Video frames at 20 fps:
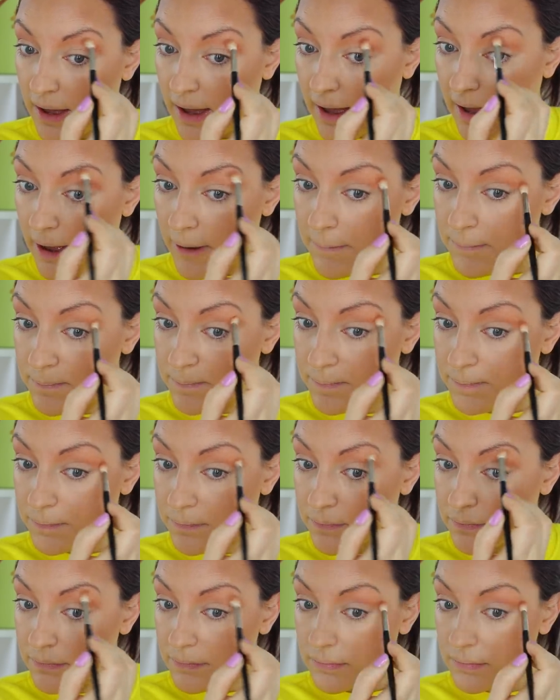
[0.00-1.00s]
Um,
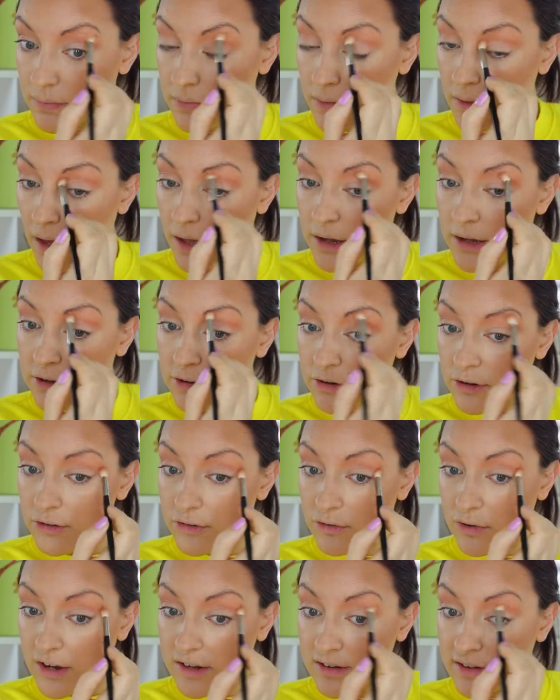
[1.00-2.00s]
and I do
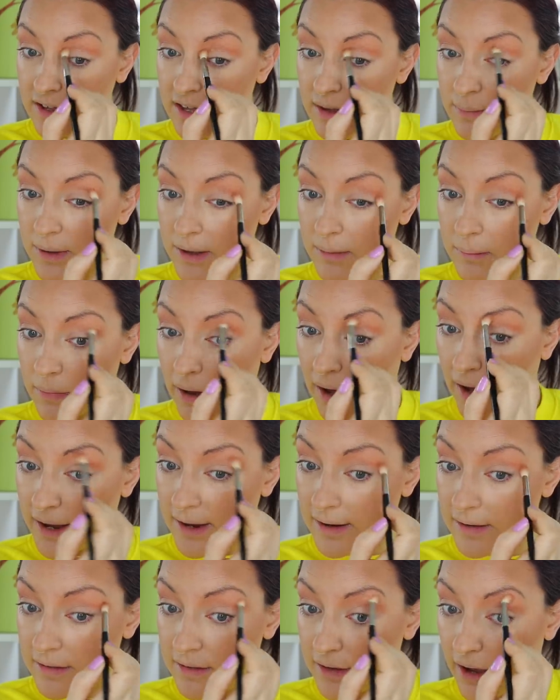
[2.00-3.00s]
try to keep it in
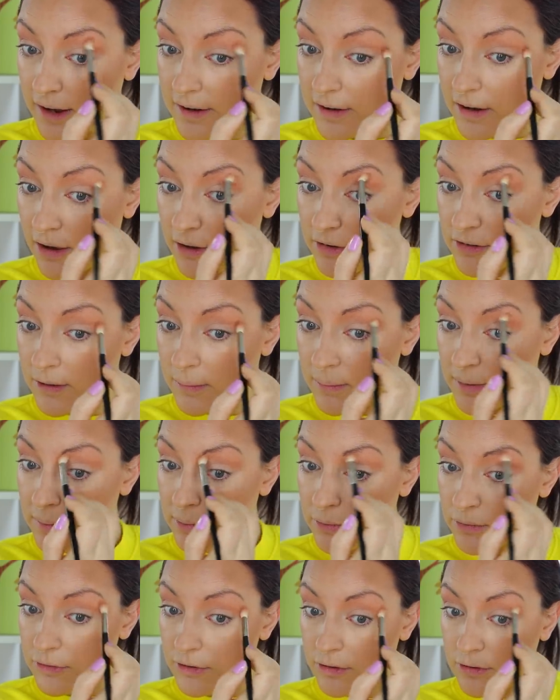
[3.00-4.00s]
mind. I know some
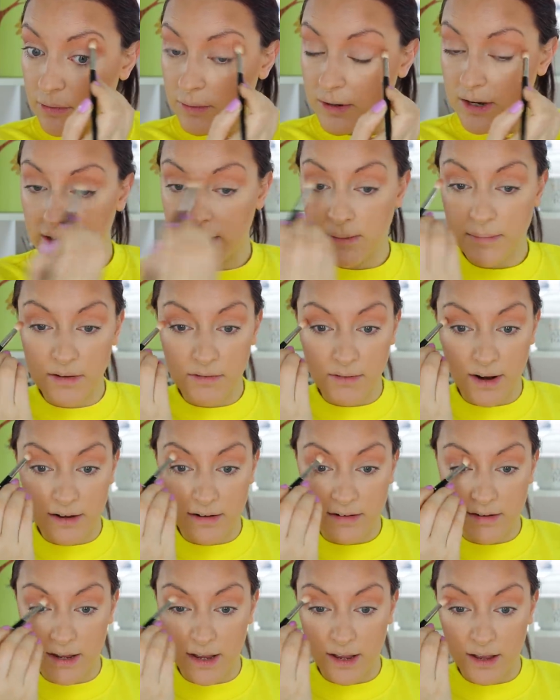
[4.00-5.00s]
people do not want to hear me
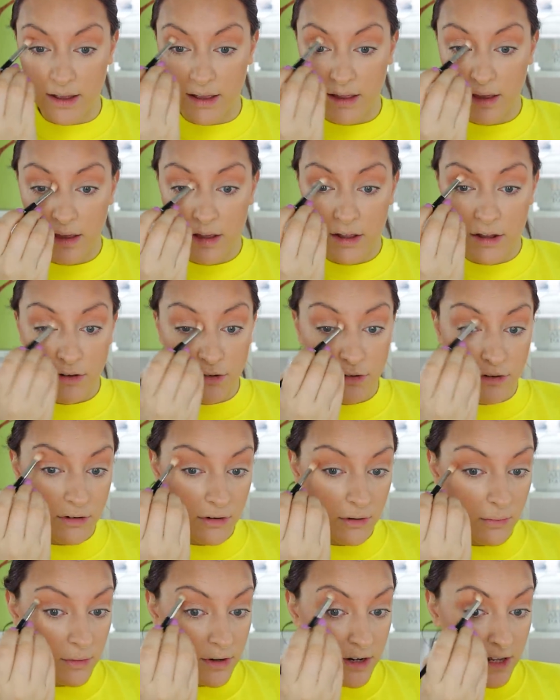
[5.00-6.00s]
ranting, do
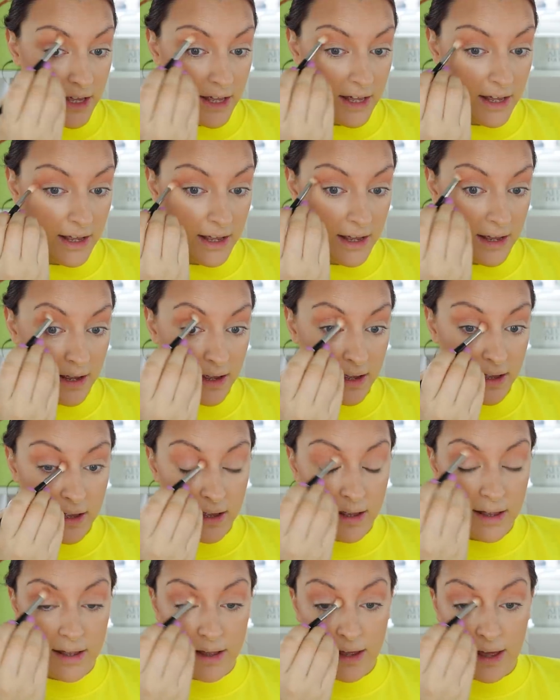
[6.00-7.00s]
not want to hear
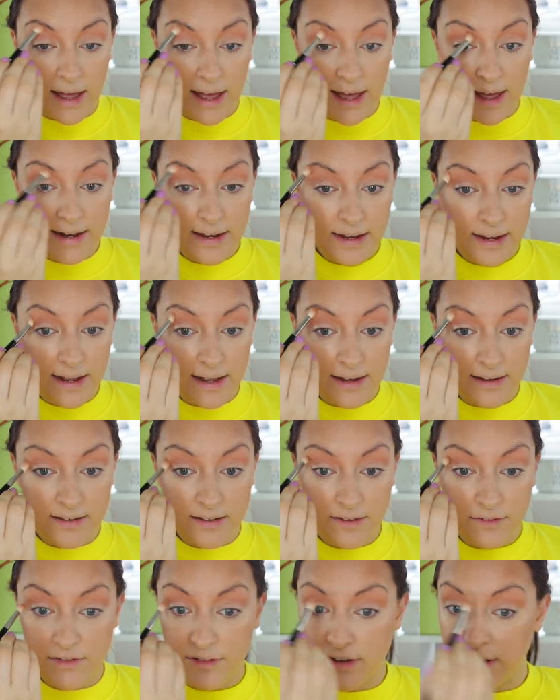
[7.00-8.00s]
any
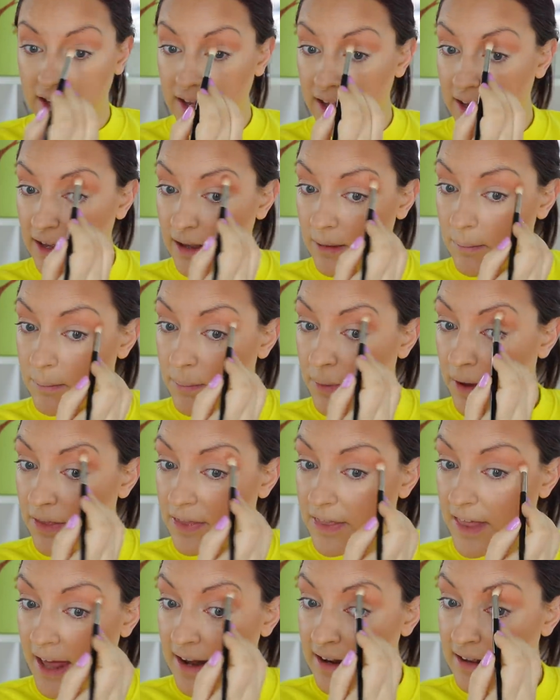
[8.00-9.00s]
negativity,
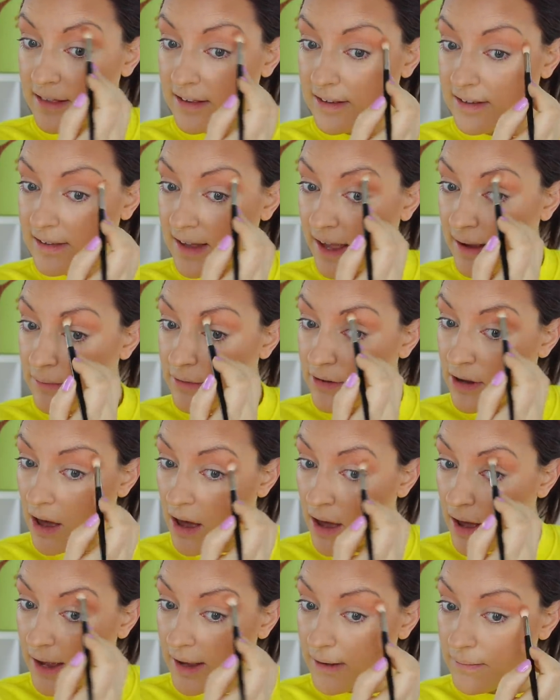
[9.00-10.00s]
but then at the same
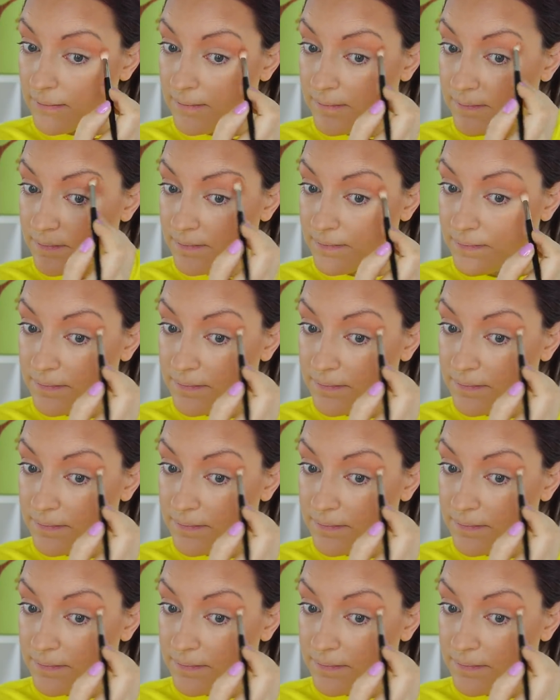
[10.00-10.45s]
time,